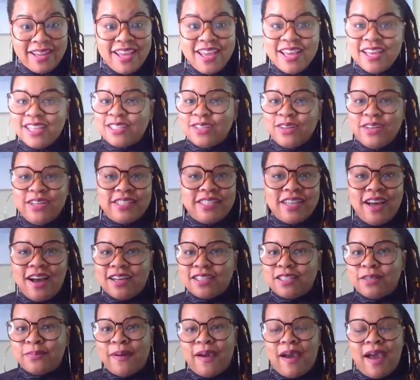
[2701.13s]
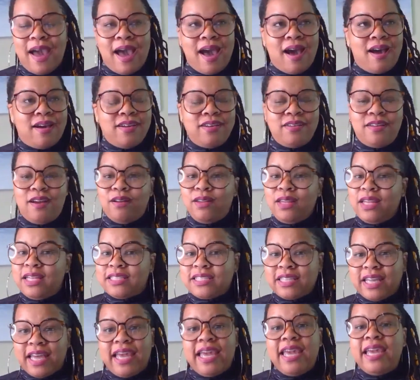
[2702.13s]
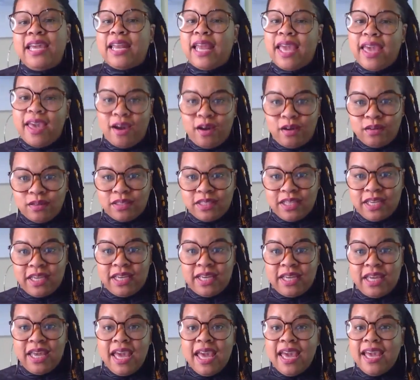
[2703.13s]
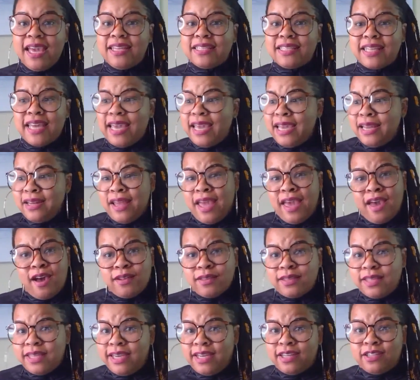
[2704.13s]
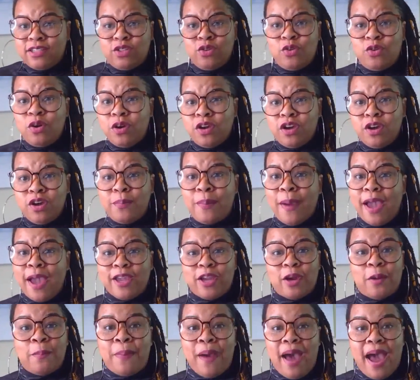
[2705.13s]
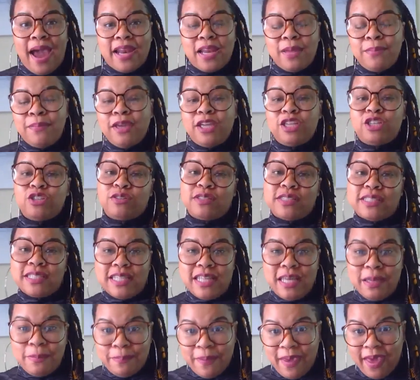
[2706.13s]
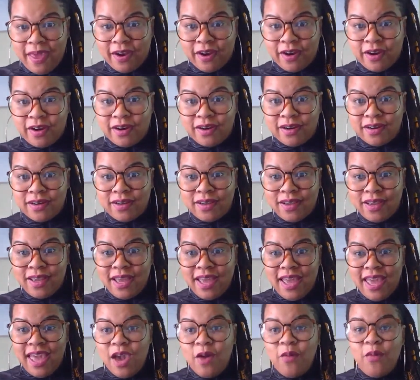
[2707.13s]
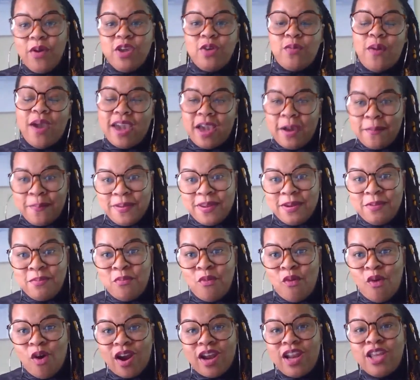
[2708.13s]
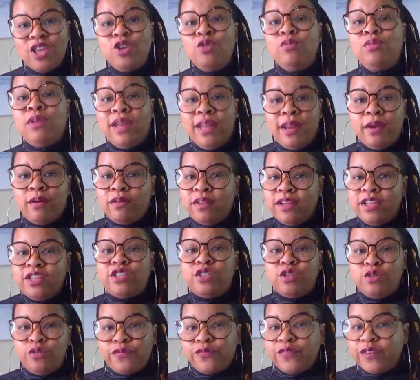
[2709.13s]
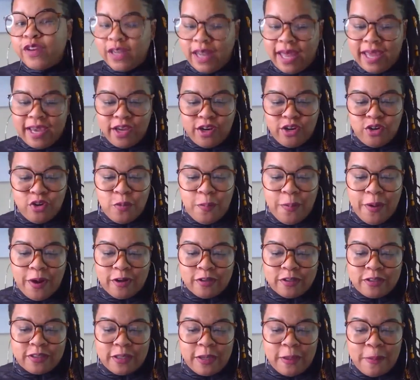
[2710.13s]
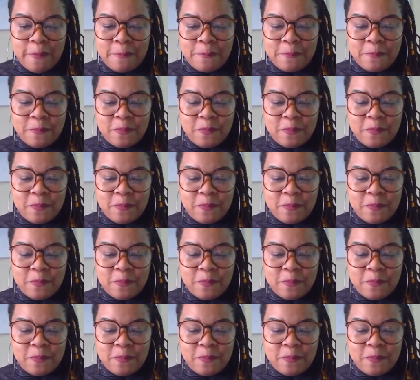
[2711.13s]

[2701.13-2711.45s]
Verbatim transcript: So he talks about how, you know, listen, eat healthy. He said, eating healthy and doing good by your body means you'll sleep better. And when you wake up in the morning, you literally do feel like a new person.